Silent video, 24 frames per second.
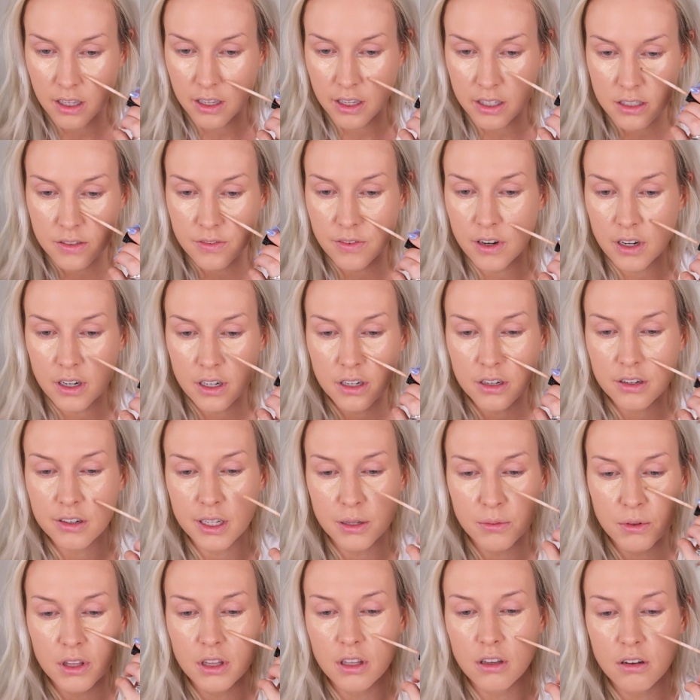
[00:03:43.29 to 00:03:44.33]
It's very
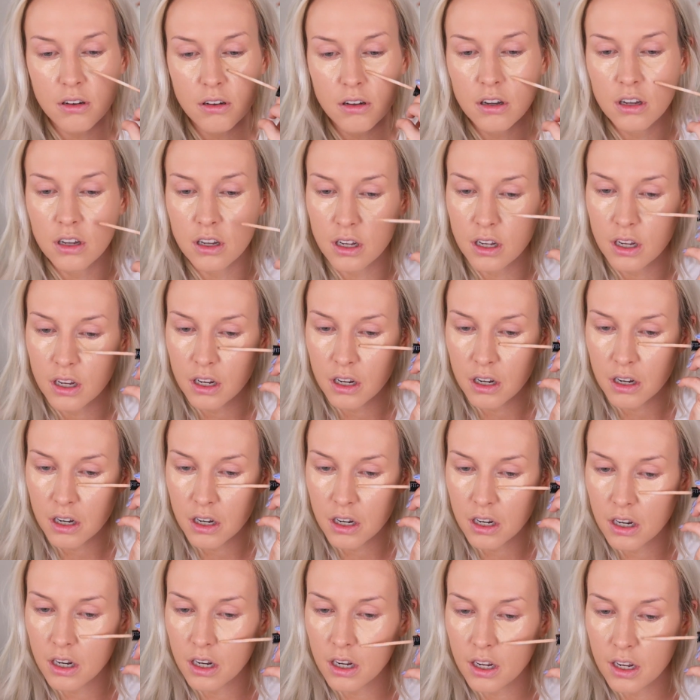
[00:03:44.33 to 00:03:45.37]
creamy though.
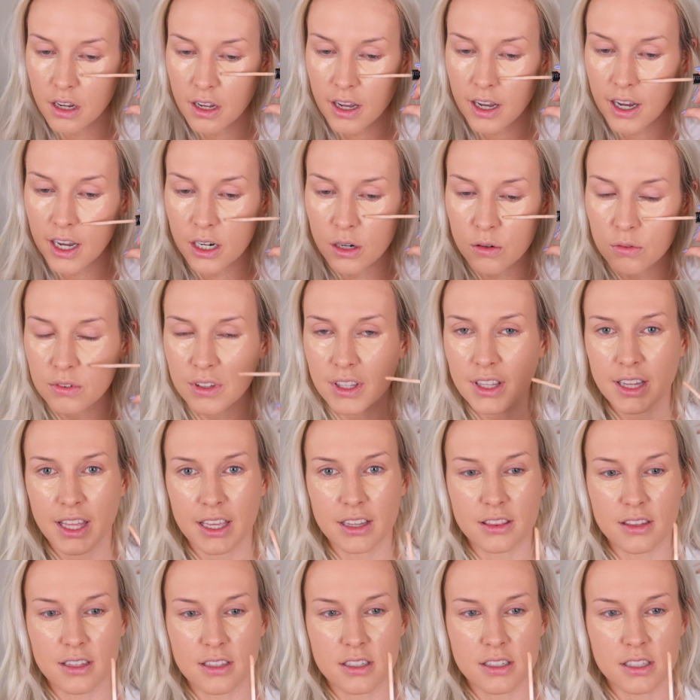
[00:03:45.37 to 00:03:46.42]
I don't really
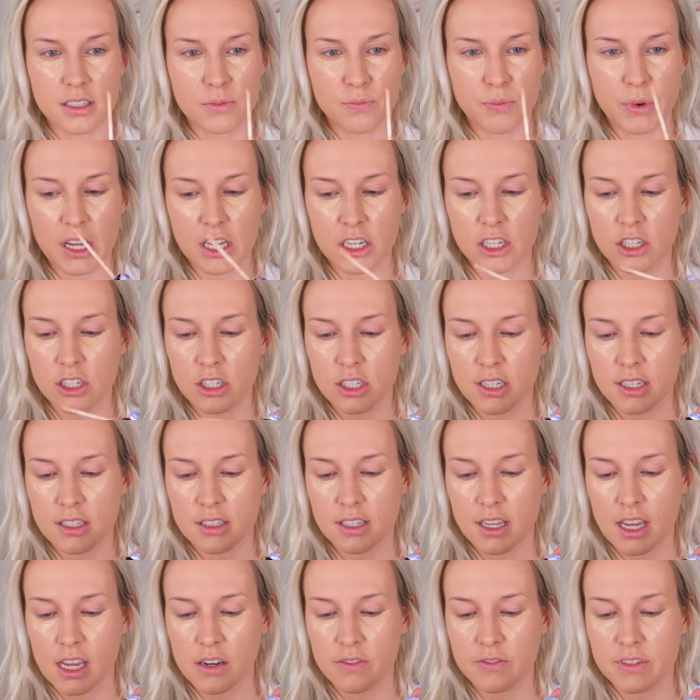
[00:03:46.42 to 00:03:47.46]
like the sponge. It's
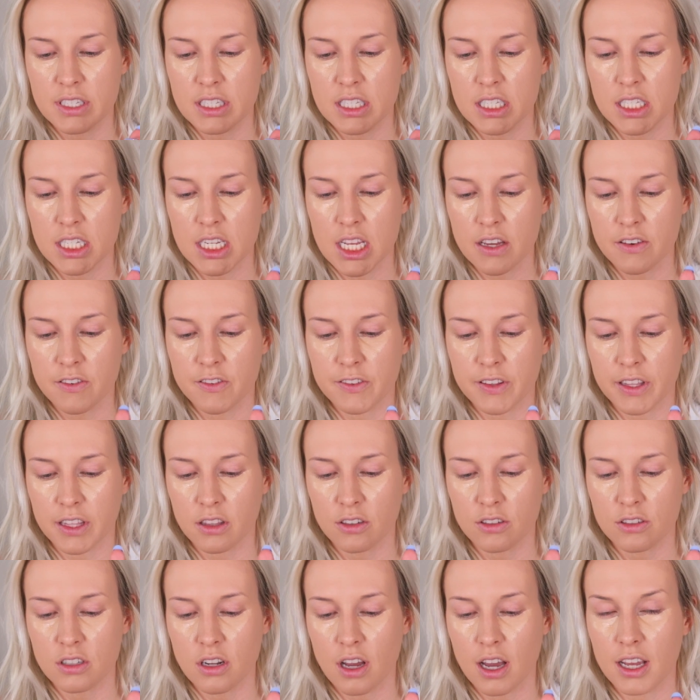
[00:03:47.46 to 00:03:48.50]
kind of stiff, like
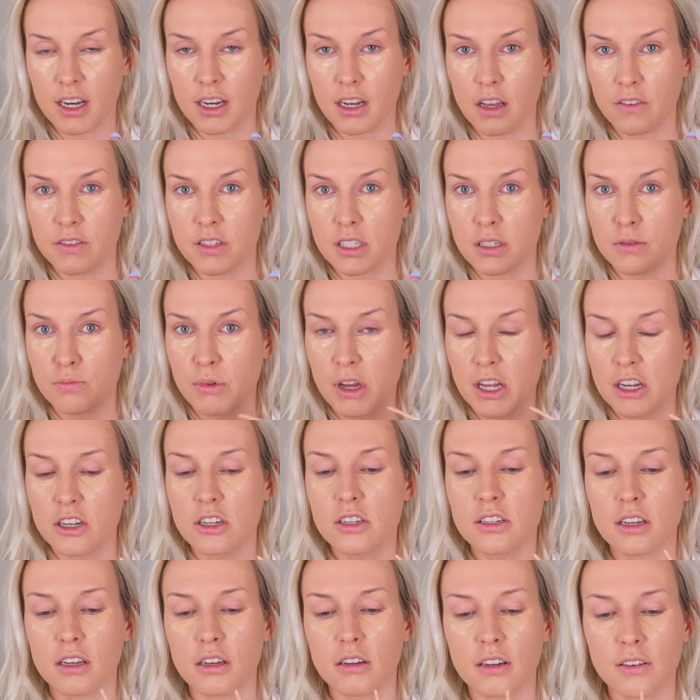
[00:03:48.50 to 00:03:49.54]
there's not enough
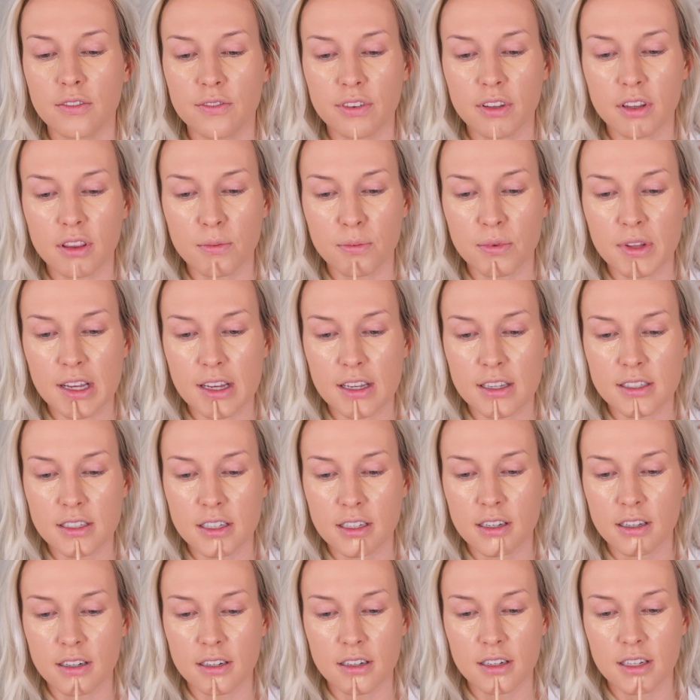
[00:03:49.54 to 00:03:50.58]
sponge and you can feel the
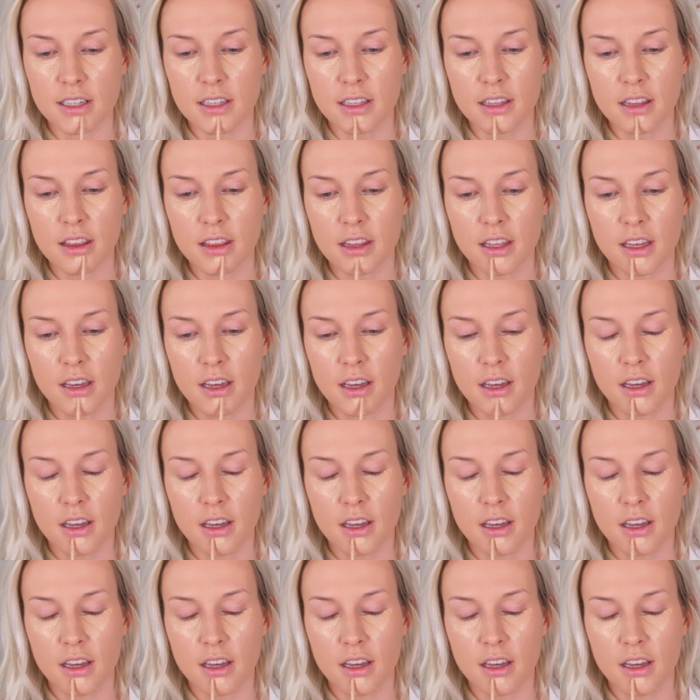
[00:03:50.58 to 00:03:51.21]
plastic underneath.